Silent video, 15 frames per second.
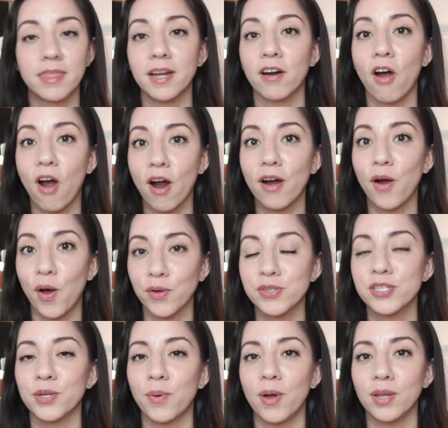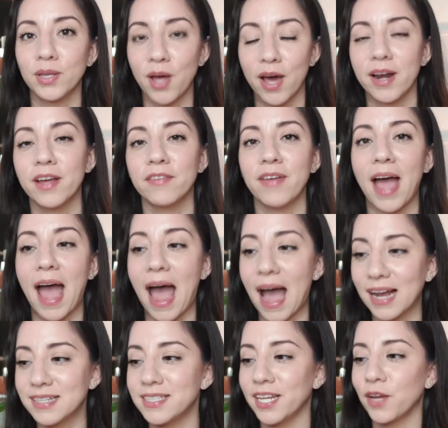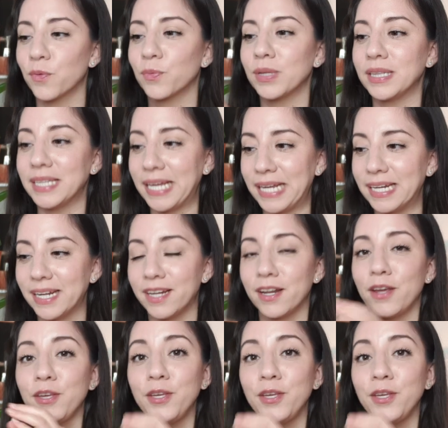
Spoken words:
There are also a lot of acting related